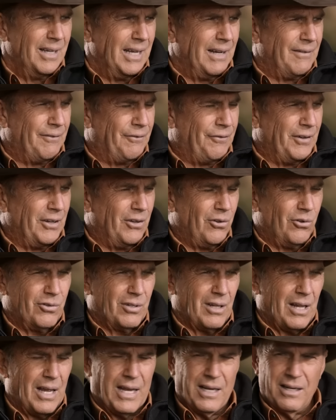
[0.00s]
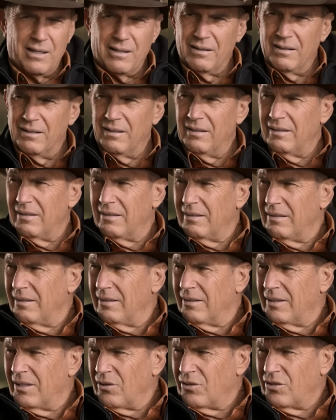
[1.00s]
It feels like
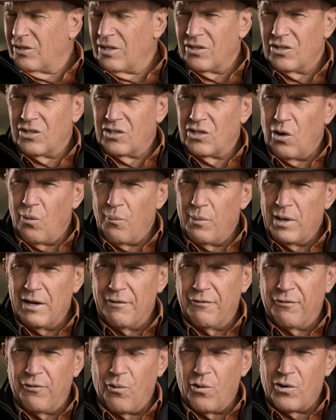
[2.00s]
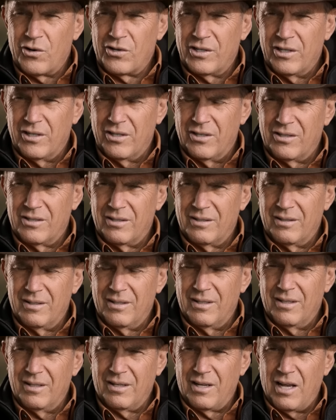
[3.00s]
there's just so many forces
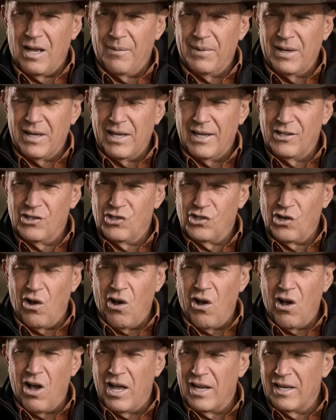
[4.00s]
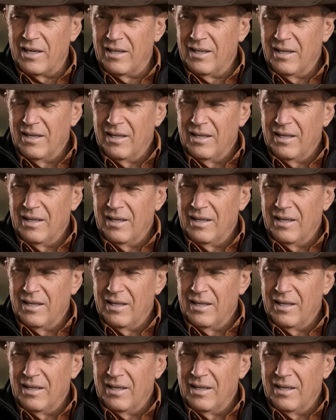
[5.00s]
coming at John.